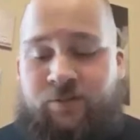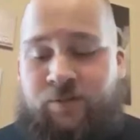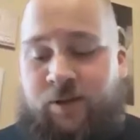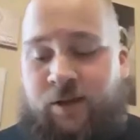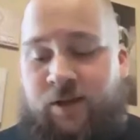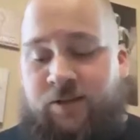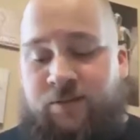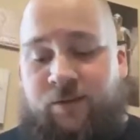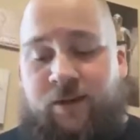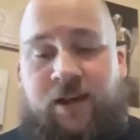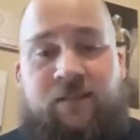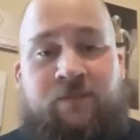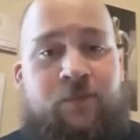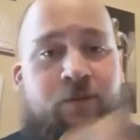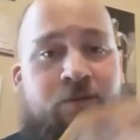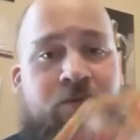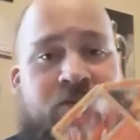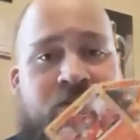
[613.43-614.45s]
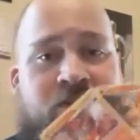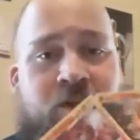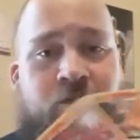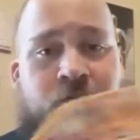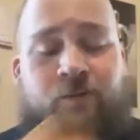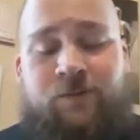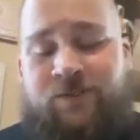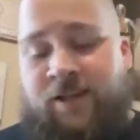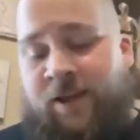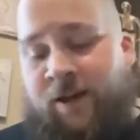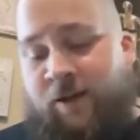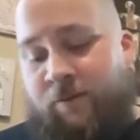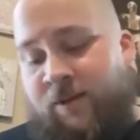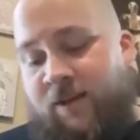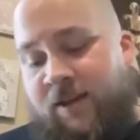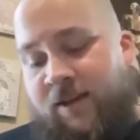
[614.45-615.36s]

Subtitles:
Okay, so I have both Incineroars out.